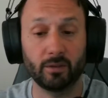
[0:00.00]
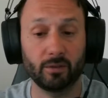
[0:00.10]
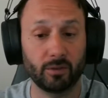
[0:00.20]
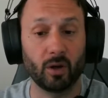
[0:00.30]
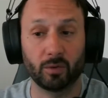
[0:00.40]

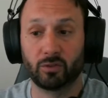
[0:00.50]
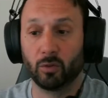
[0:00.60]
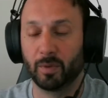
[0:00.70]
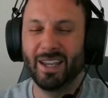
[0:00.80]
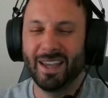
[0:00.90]

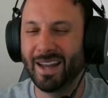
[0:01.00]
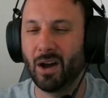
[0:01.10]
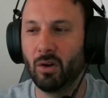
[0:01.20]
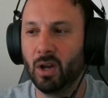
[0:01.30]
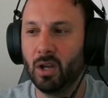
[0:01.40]
Assuming
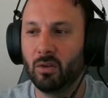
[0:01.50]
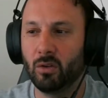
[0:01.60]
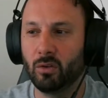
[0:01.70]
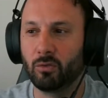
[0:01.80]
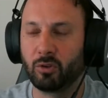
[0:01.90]
now
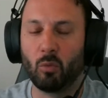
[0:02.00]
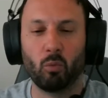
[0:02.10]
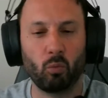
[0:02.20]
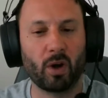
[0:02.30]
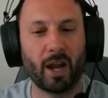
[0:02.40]
from
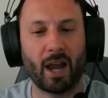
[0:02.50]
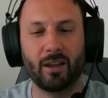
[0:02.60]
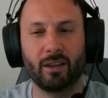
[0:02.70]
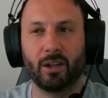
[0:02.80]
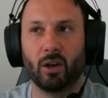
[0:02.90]
what,
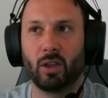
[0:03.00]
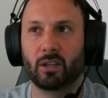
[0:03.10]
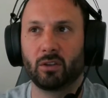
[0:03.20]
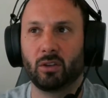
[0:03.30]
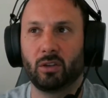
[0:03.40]

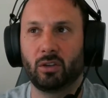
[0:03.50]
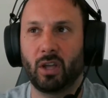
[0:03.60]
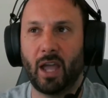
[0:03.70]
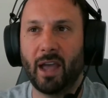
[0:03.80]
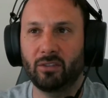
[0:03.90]

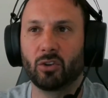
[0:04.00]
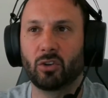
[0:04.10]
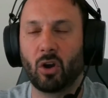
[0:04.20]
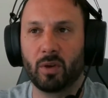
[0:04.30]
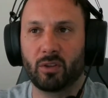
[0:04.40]
as you're
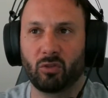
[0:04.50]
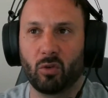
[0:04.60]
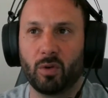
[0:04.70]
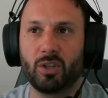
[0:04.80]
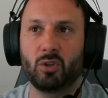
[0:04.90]
going
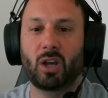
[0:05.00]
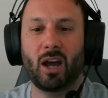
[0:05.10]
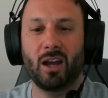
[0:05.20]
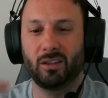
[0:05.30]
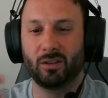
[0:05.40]
through it, you
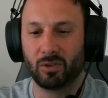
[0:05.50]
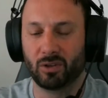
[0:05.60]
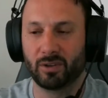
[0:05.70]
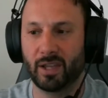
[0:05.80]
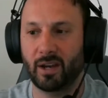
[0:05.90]
kind of
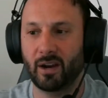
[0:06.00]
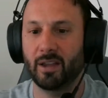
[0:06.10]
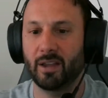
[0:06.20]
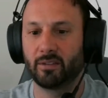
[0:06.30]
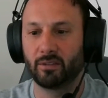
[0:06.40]
learn like, all
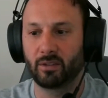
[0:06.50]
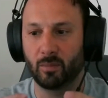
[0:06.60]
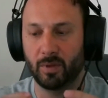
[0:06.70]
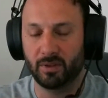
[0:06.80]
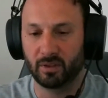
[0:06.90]
right, this is going to
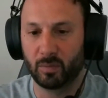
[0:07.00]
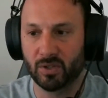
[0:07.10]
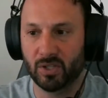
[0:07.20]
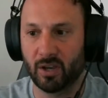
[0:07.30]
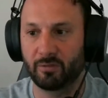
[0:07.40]
be this
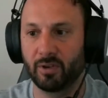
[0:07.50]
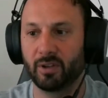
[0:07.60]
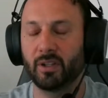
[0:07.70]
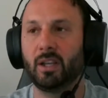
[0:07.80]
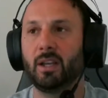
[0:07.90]
much effort.